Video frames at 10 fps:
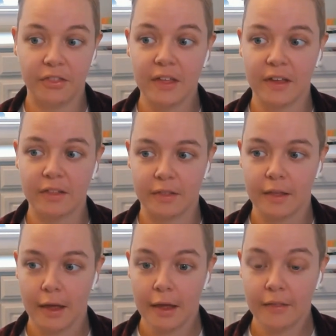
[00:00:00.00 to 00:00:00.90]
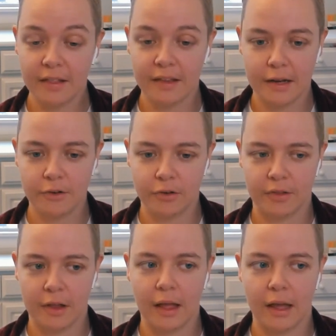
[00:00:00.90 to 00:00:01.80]
think that's that's an
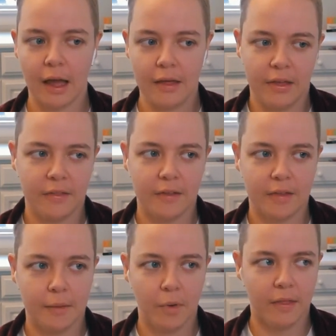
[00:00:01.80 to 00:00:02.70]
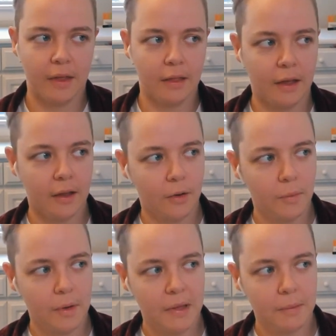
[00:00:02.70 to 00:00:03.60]
interesting like i think in the same way that like you know
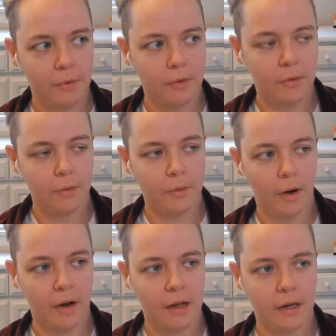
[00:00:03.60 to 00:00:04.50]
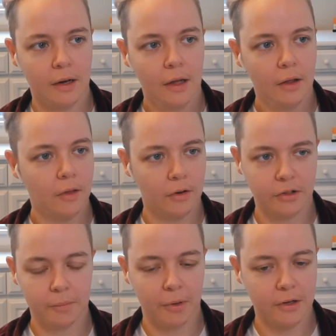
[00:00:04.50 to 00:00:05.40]
when people who are in
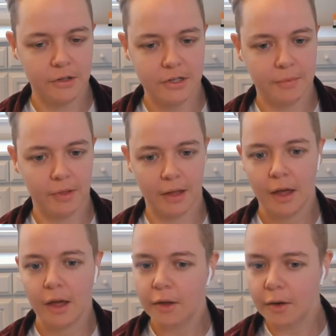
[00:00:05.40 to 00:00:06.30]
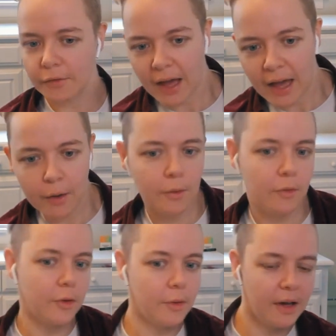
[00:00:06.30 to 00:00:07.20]
long-term partnerships like you have a
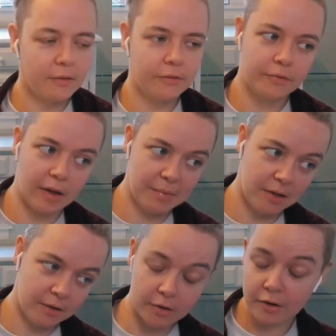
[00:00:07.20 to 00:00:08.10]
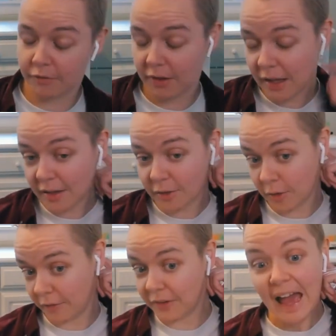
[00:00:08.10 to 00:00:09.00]
house you have i mean could have kids you
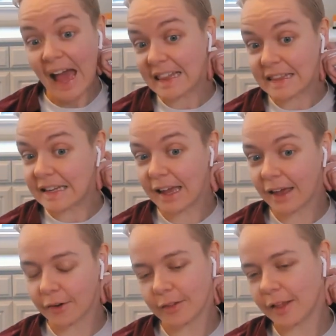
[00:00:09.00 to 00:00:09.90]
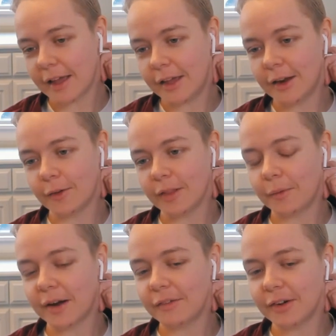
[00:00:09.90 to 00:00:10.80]
have cats together like you know like
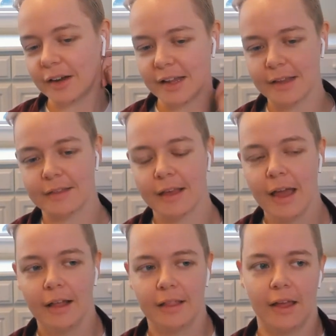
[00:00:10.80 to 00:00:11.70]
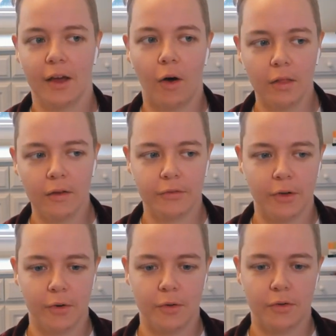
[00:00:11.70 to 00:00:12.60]
whatever it is like all of
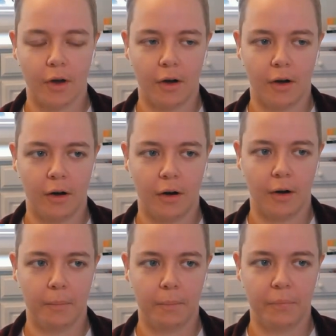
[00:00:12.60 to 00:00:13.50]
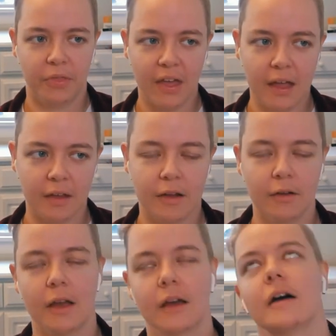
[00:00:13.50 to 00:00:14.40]
those are things that you're
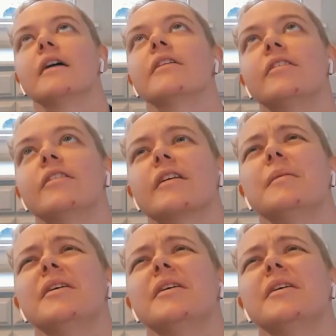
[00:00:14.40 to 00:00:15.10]
like oh this is going to be